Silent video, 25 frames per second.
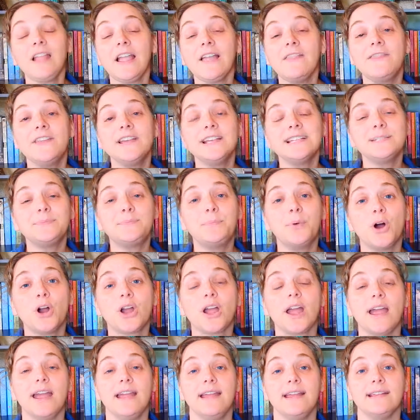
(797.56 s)
this
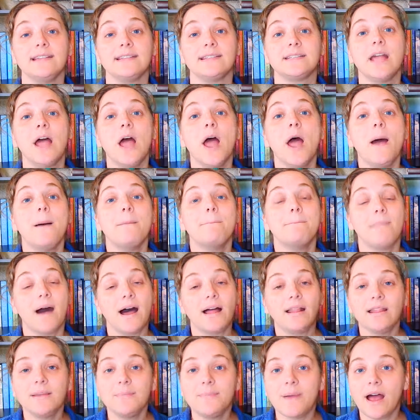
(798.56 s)
book is
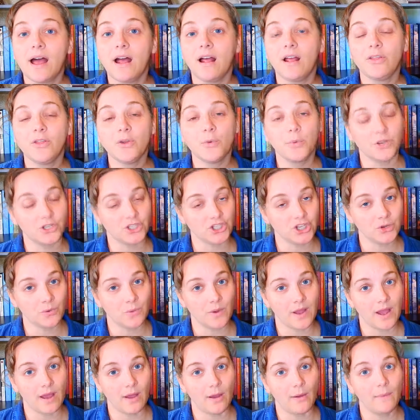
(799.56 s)
Molly Bell and the Wishing
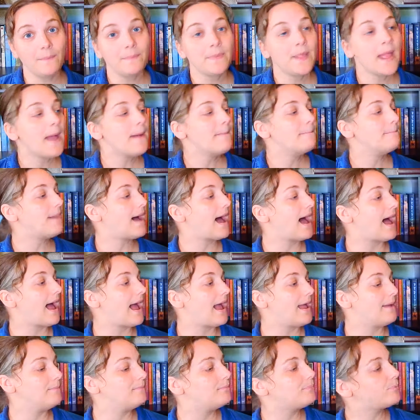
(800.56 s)
Well
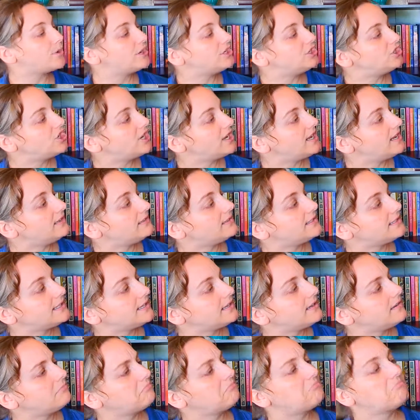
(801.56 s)
by Bridget
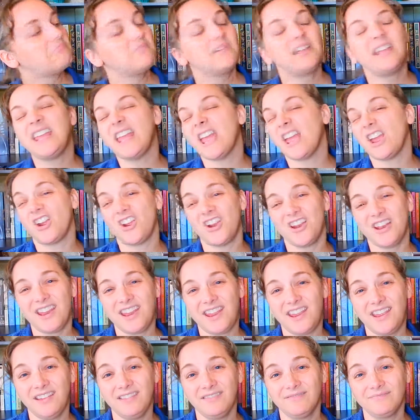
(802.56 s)

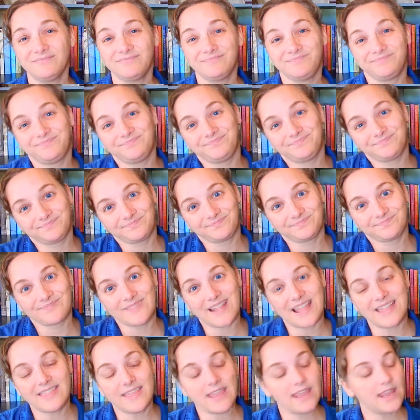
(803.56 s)
Garrity,
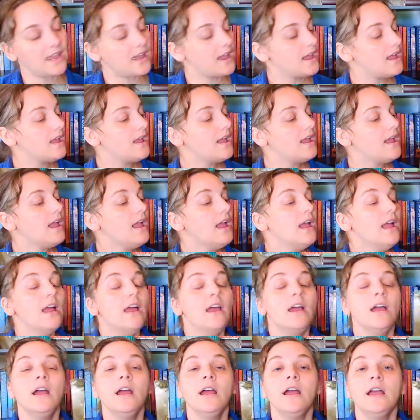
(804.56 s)
I think.
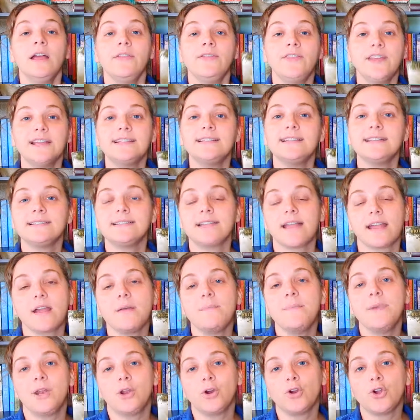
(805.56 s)
This is like a
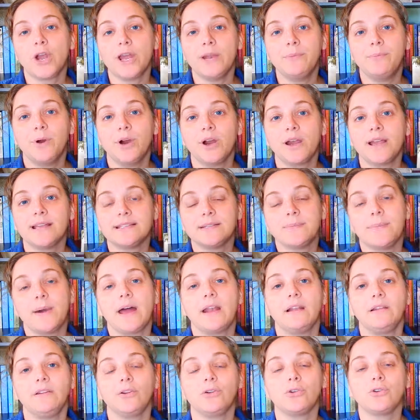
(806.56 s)
middle grade book. It's
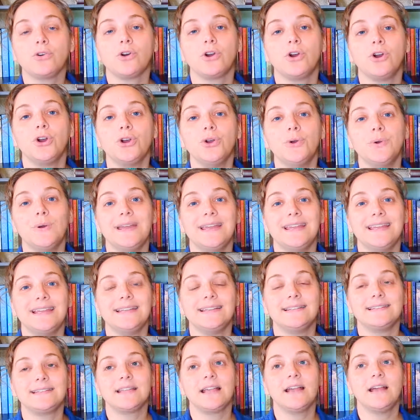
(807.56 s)
about a little girl who
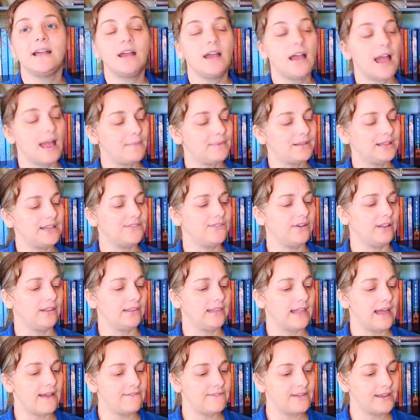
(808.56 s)
is, I believe,
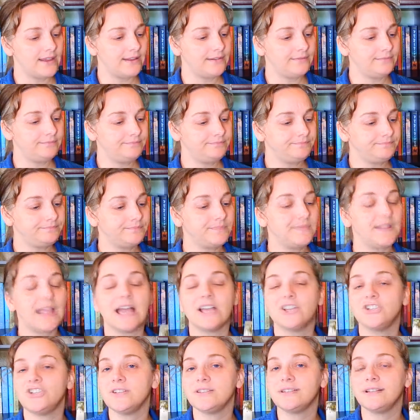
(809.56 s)
11.
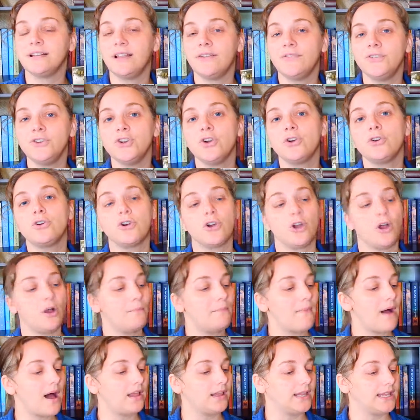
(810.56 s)
Yeah, she's an 11-year-old girl,
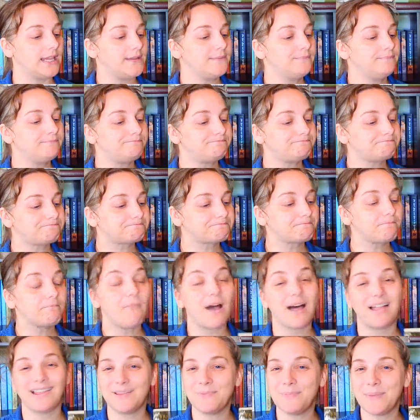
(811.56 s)
Molly
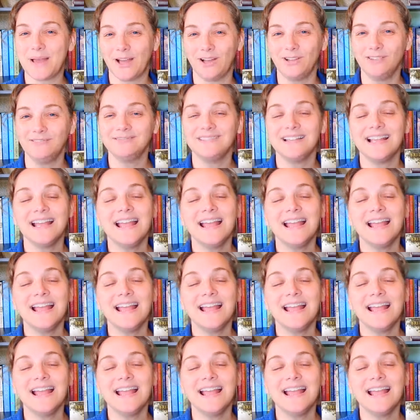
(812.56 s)
Bell.